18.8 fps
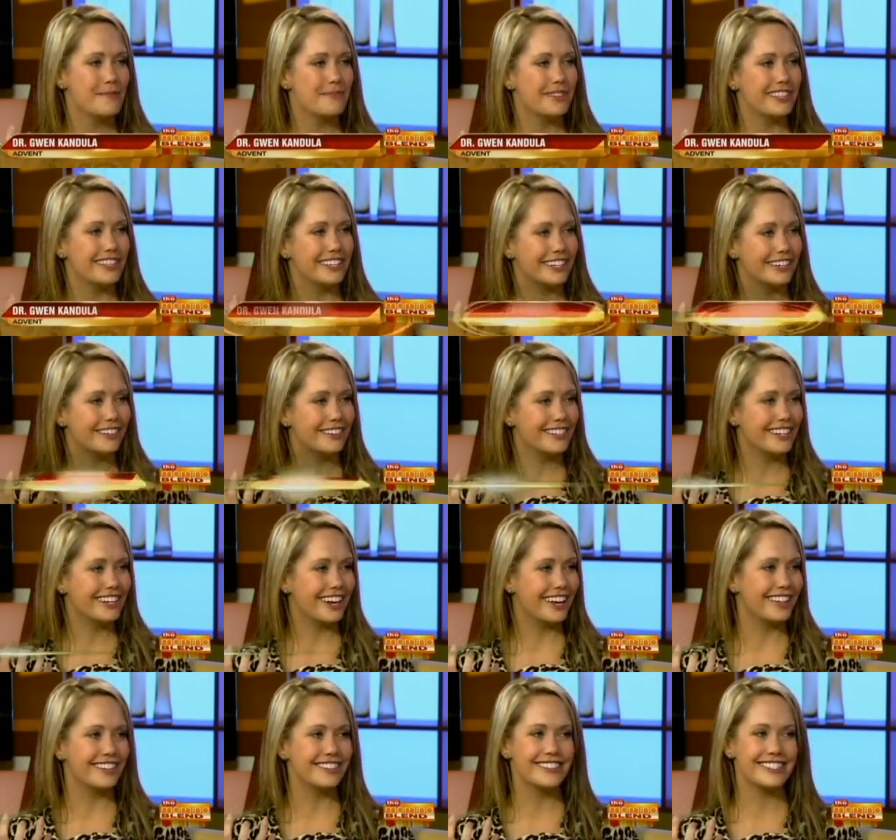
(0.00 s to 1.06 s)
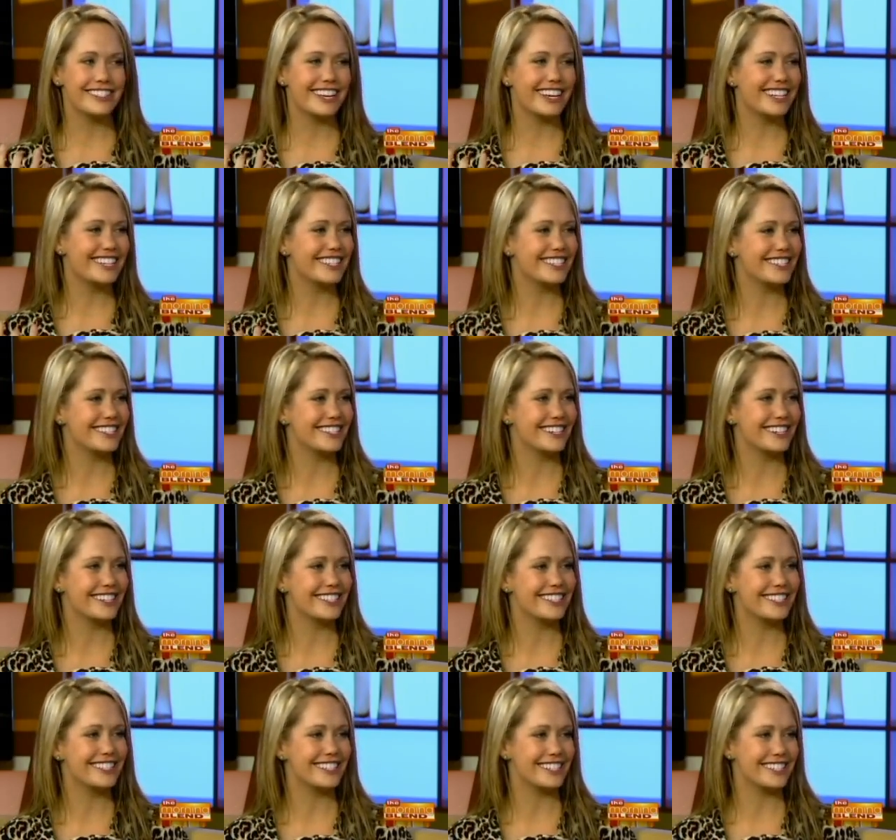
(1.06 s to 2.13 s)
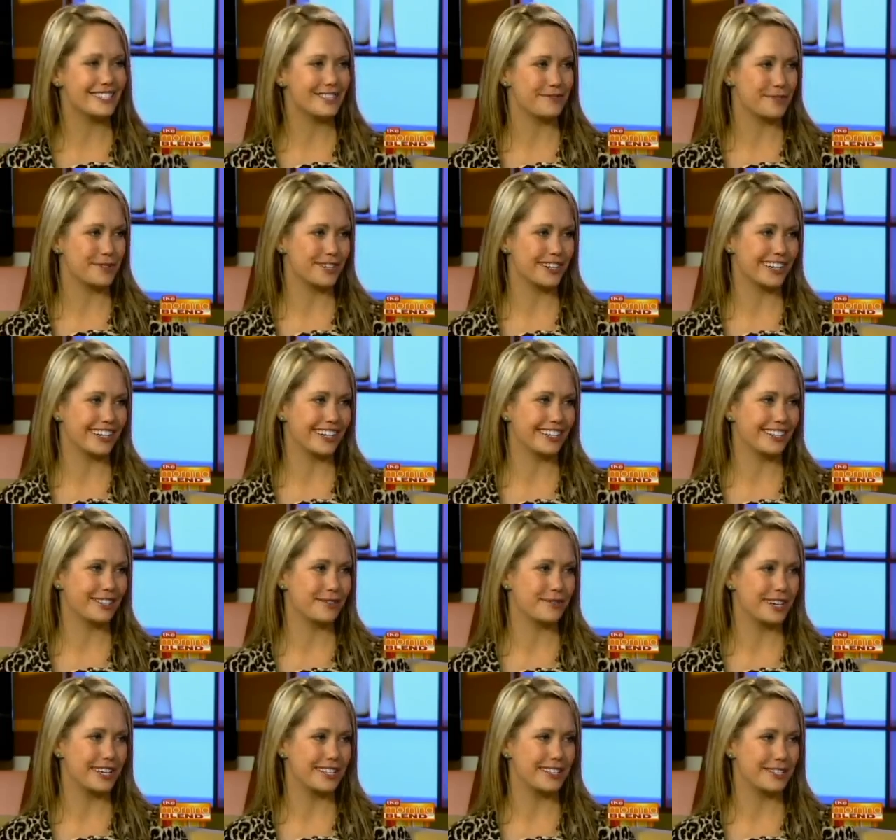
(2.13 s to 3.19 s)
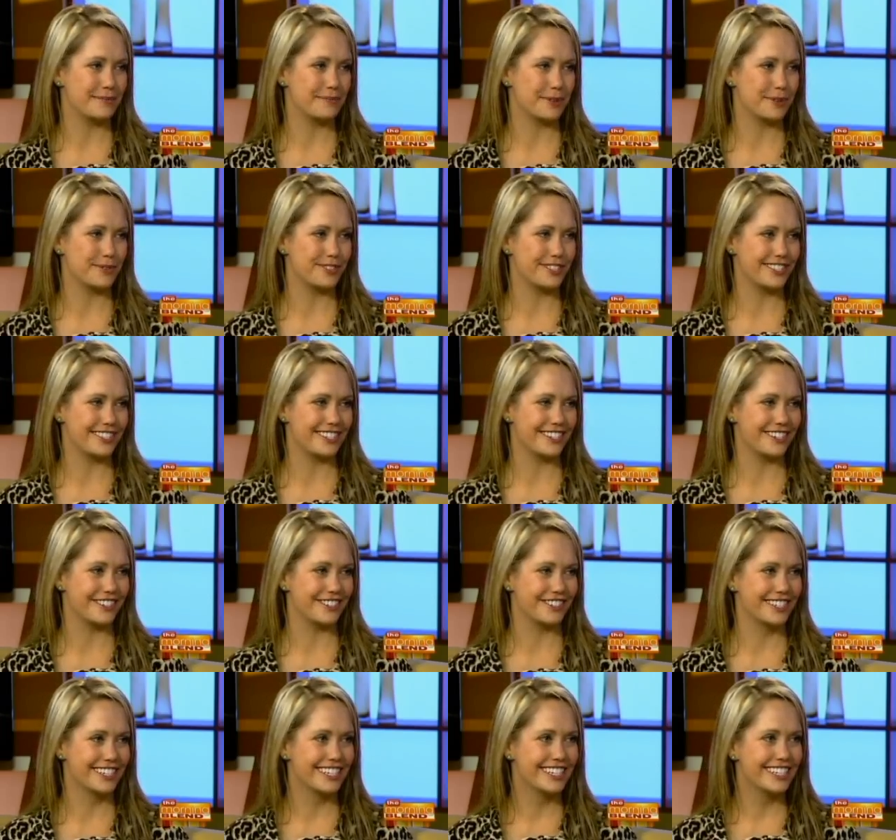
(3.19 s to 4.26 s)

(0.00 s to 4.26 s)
but the ear on the other side just isn't working the way it's supposed to.